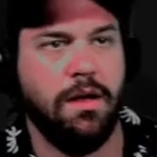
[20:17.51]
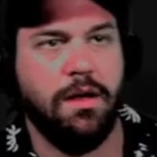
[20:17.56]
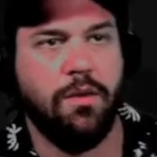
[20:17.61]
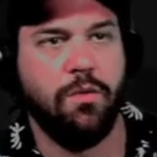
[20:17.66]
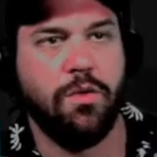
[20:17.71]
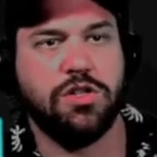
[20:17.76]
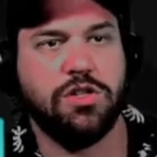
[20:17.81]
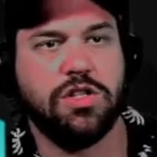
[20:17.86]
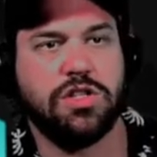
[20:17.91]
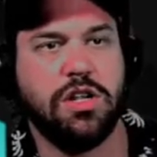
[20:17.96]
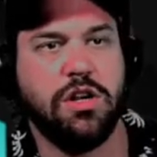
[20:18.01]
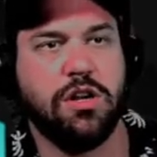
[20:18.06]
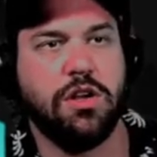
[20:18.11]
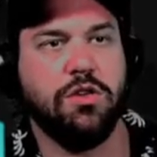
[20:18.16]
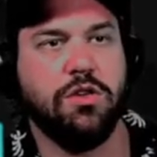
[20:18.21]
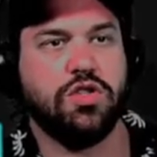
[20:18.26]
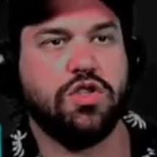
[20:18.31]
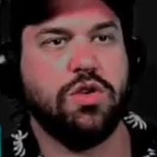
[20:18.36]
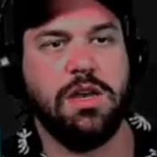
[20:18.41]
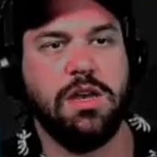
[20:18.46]
We're just going to go
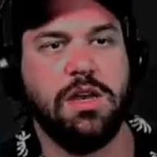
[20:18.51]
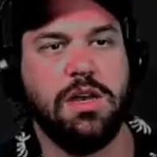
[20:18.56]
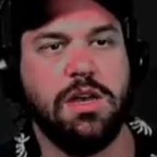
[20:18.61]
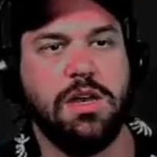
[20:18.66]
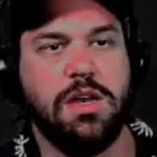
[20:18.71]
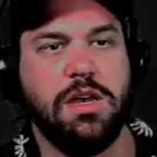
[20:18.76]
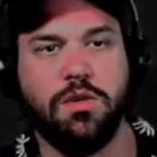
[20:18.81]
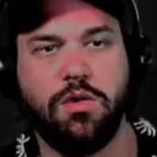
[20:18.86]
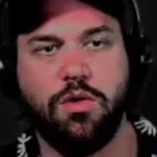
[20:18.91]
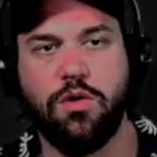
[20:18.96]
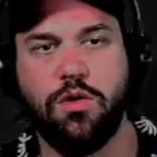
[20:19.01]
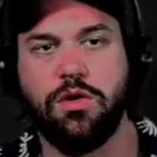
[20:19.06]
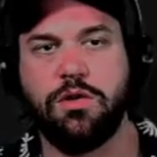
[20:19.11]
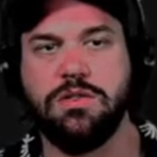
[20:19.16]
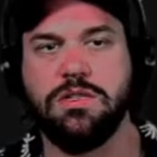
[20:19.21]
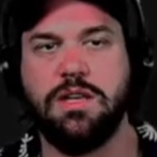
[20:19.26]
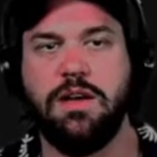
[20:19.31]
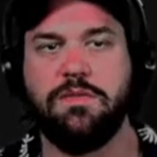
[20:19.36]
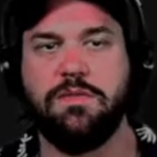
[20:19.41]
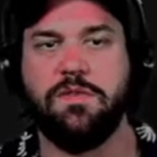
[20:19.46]
straight to me in the corner
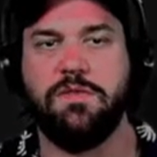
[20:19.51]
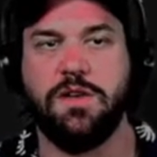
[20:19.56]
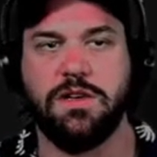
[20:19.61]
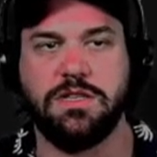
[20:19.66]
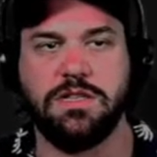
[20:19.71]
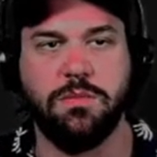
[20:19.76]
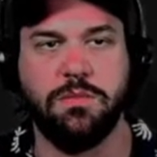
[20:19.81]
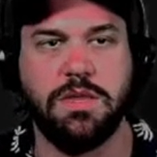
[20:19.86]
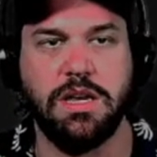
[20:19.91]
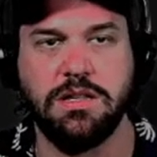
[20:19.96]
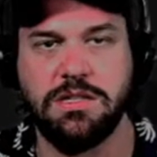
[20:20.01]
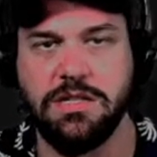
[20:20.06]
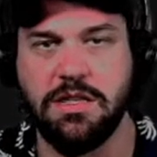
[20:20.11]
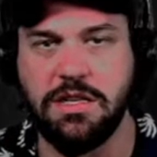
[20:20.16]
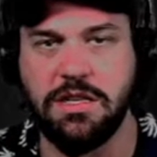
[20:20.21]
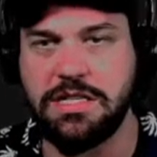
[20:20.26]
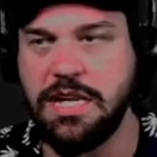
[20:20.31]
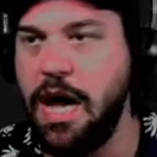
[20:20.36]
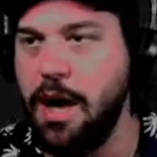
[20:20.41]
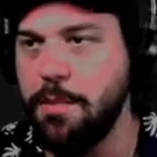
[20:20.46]
because I have to fix some things. In the
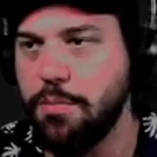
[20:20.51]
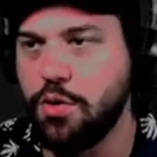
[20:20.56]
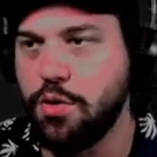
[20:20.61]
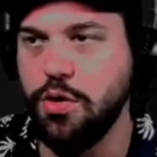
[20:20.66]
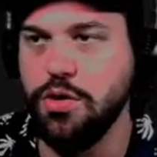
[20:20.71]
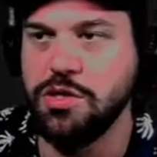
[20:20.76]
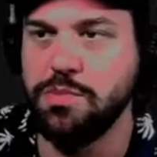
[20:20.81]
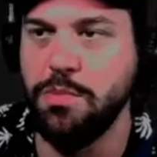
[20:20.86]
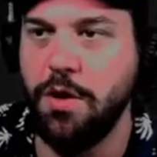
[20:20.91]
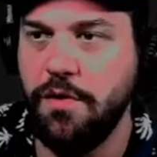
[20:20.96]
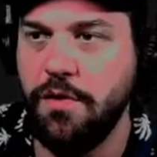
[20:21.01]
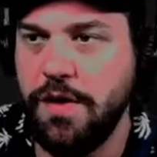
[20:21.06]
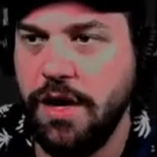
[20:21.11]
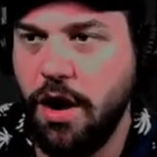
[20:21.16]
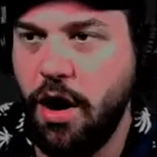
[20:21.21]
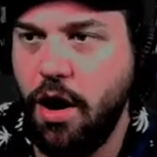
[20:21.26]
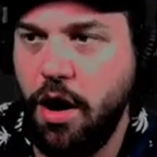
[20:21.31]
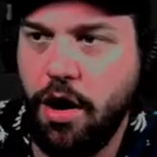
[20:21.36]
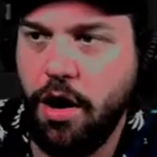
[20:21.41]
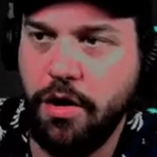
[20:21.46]
Tom Cruise movie,
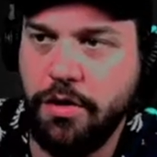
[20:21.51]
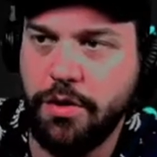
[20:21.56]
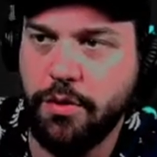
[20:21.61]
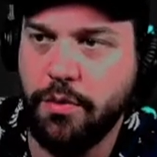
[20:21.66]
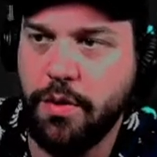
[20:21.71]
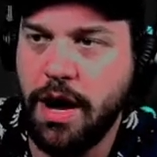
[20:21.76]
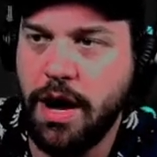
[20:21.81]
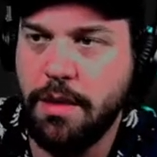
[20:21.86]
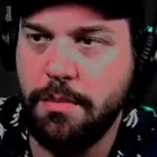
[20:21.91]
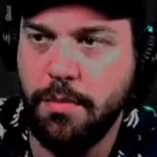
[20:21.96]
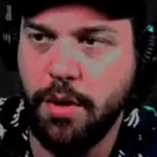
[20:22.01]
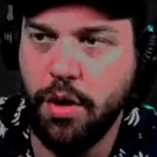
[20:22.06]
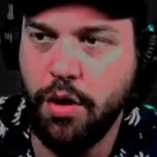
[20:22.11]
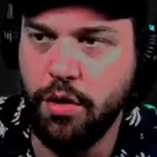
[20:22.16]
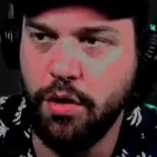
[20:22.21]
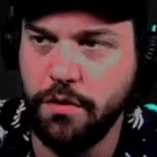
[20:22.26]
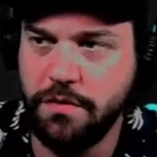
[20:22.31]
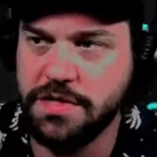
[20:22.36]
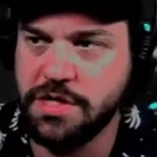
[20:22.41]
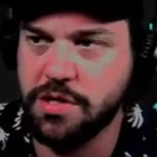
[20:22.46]
All the Right
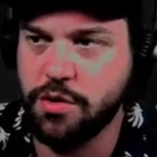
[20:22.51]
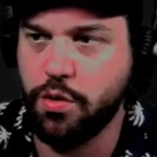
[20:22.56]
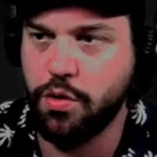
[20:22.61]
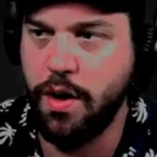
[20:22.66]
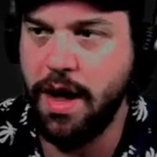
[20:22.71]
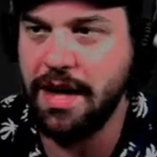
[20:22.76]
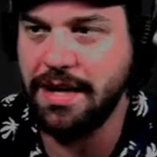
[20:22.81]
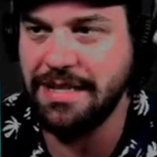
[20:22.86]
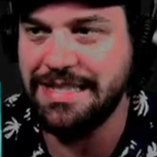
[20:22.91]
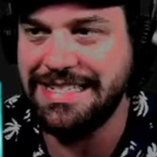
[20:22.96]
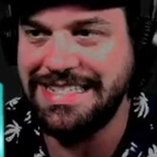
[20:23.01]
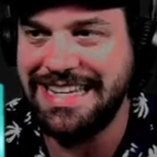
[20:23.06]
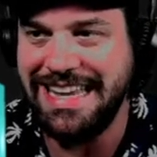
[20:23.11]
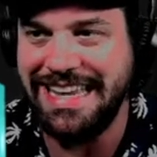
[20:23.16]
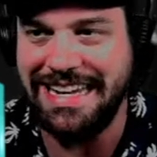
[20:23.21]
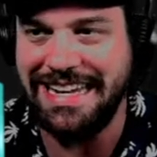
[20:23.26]
Moves, Craig T.